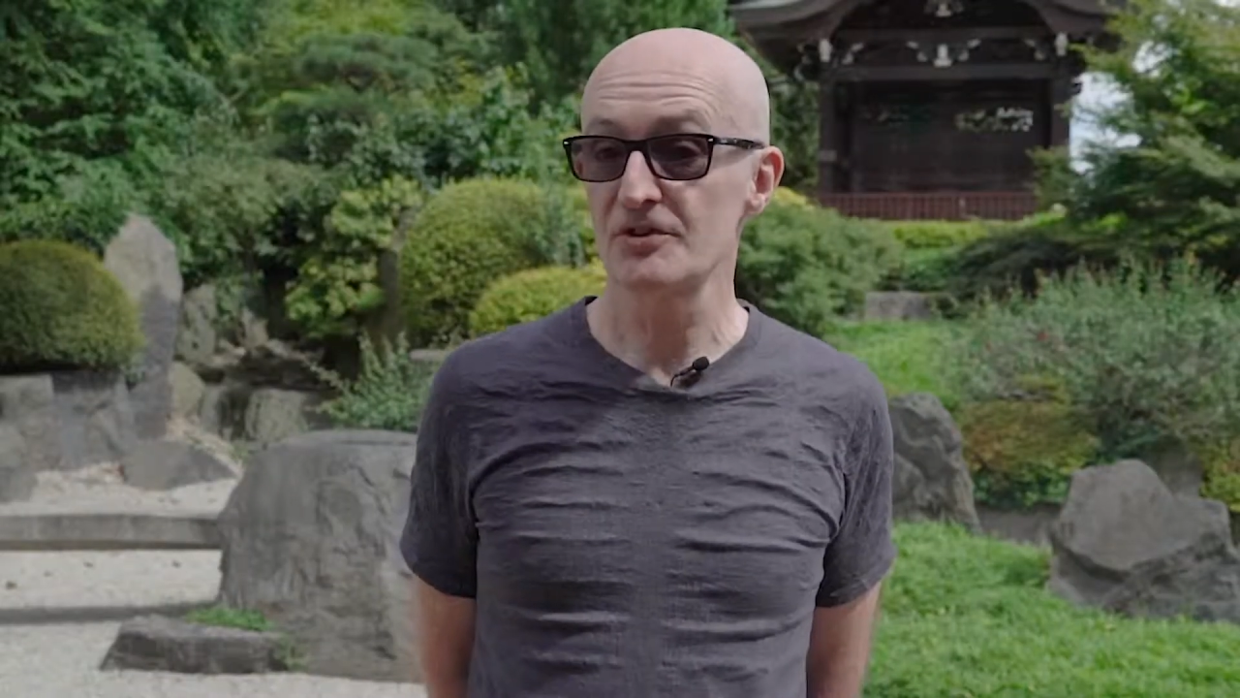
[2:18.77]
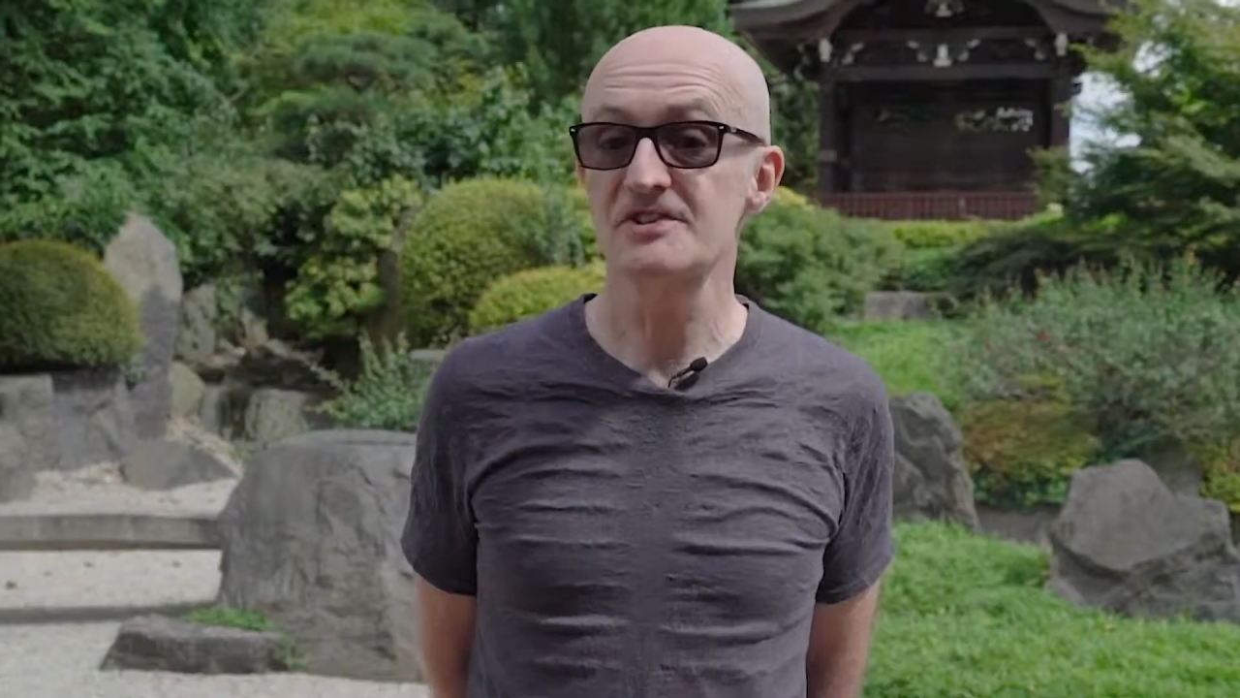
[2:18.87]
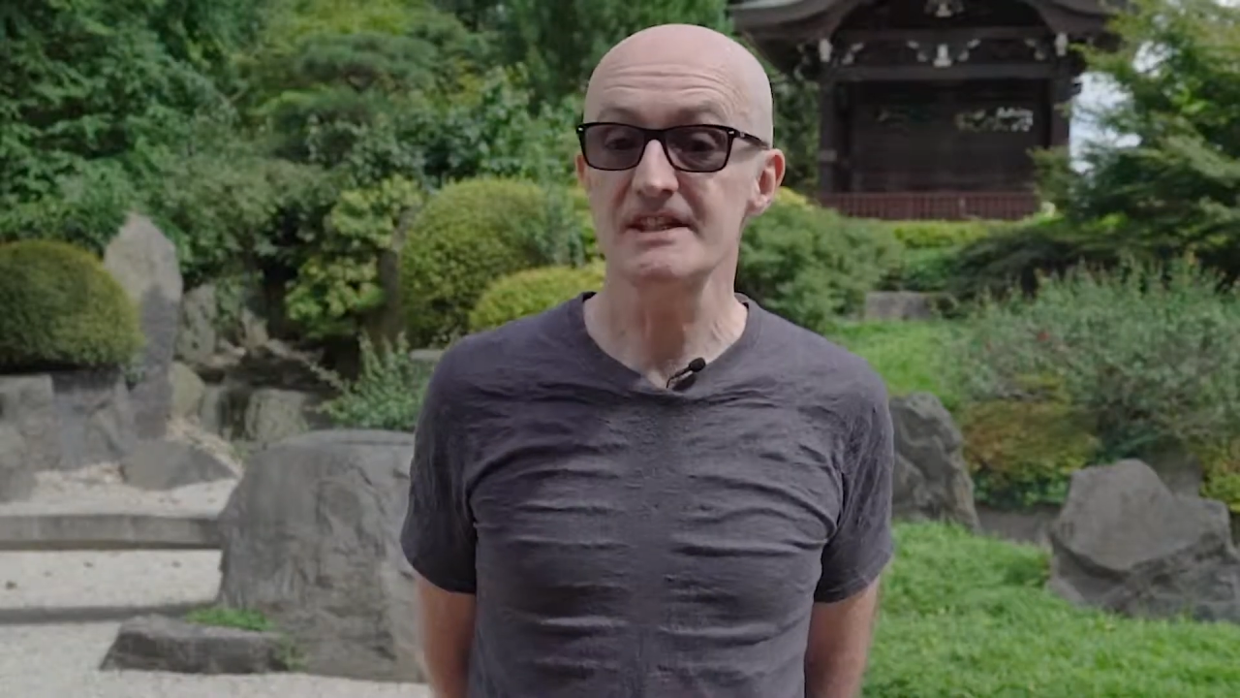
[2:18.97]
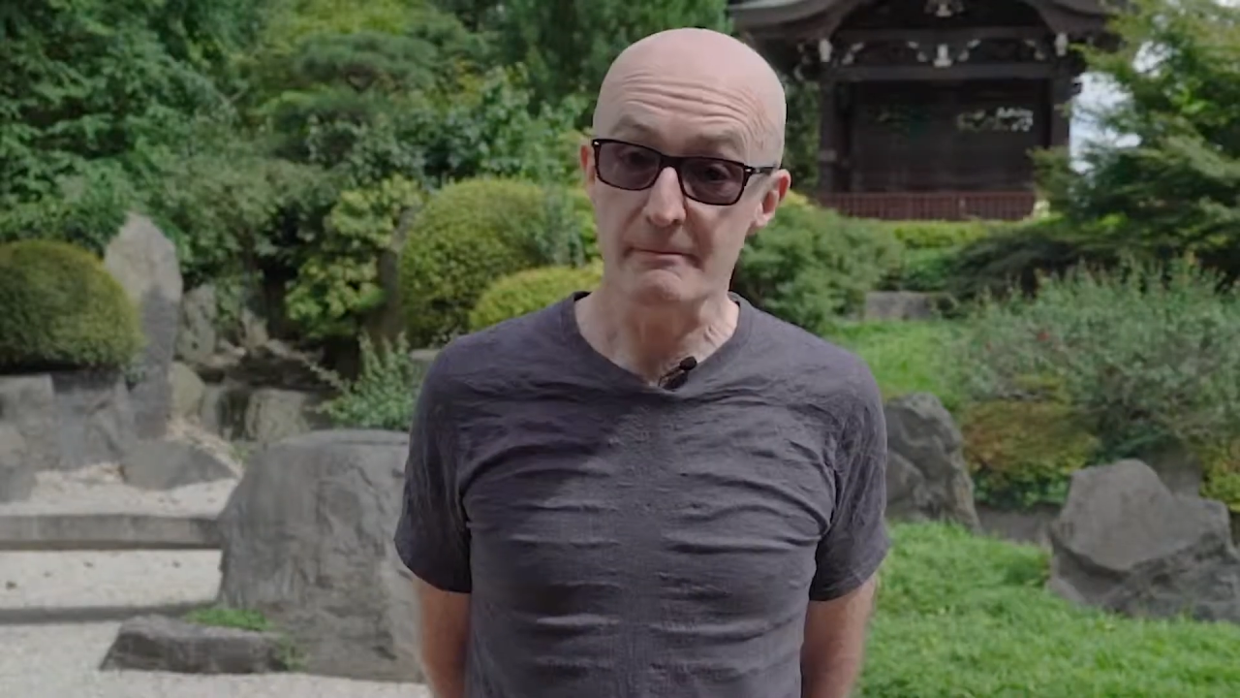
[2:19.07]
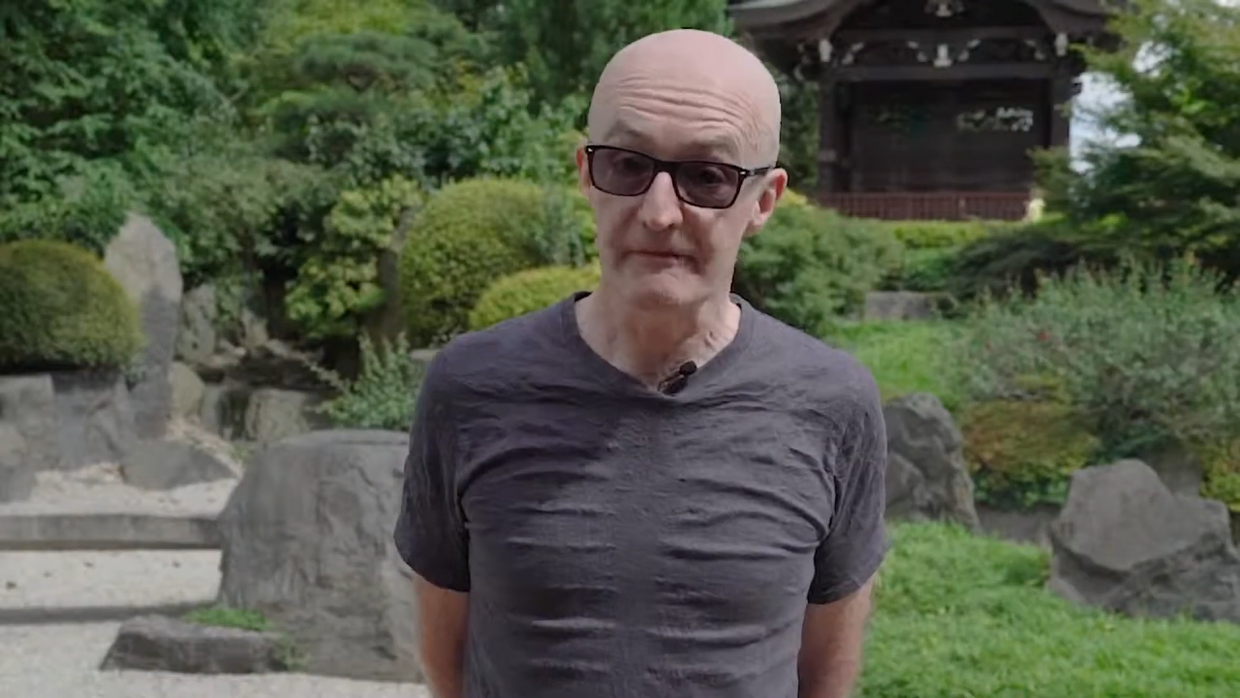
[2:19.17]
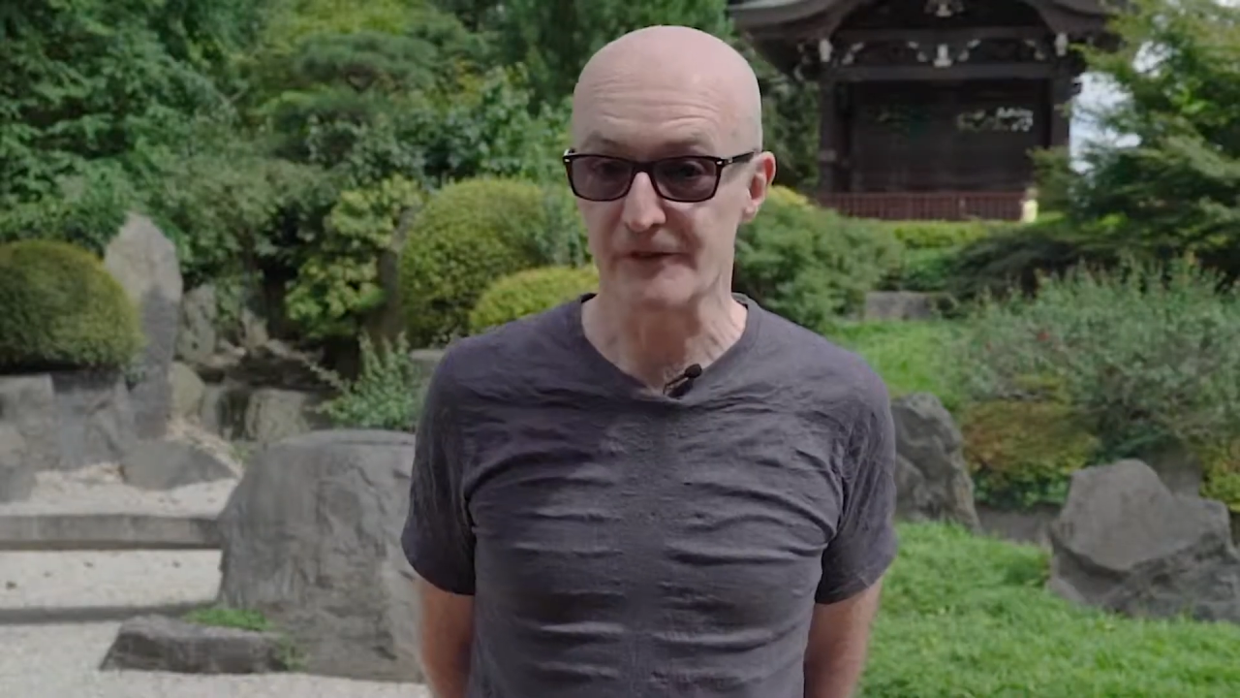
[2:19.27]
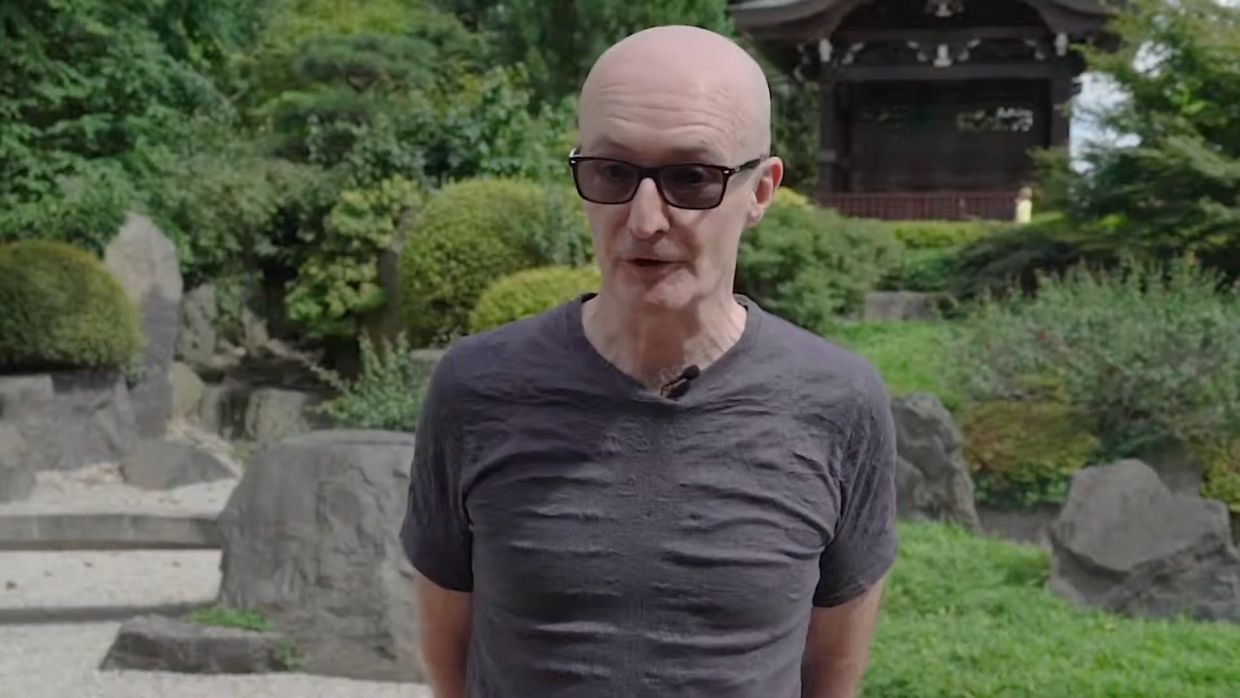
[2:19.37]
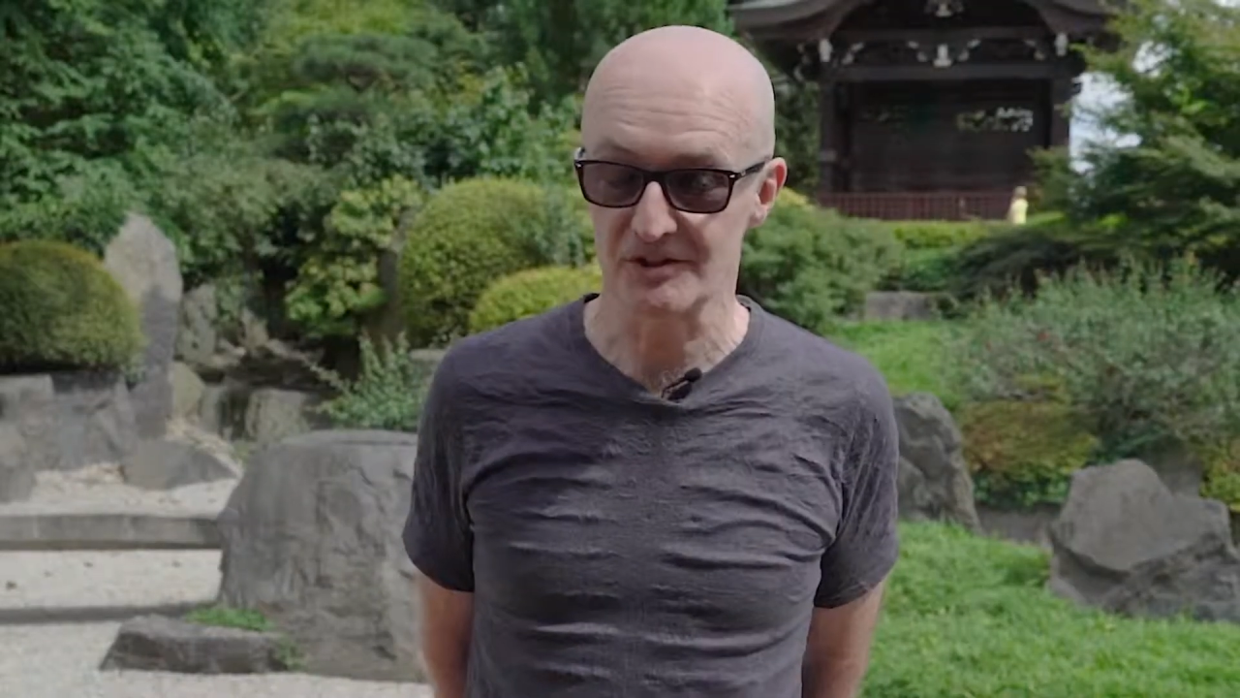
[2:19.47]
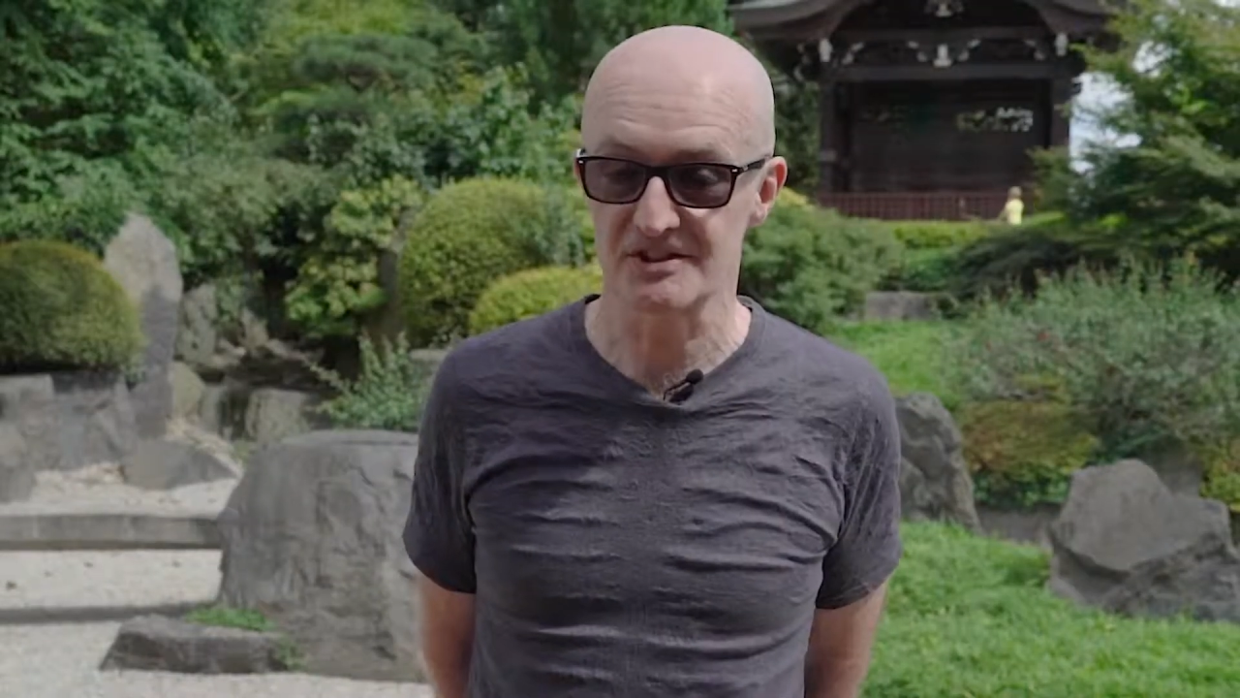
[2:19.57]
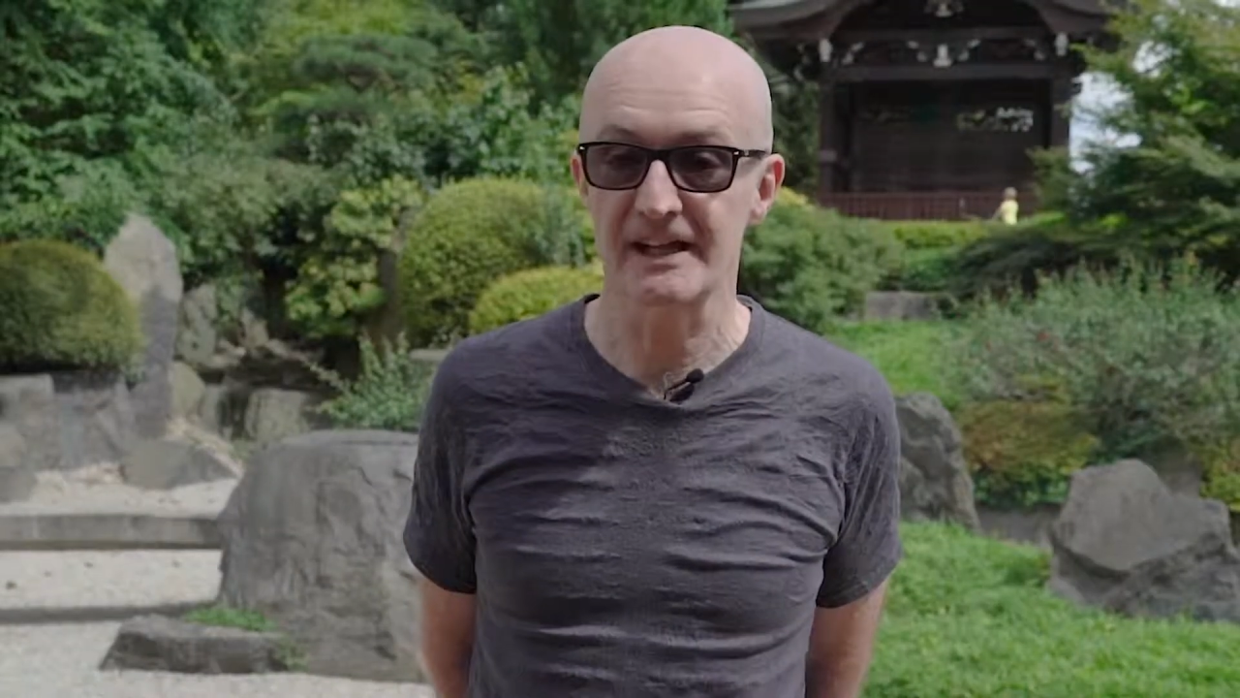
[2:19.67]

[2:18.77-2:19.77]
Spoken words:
sim-focused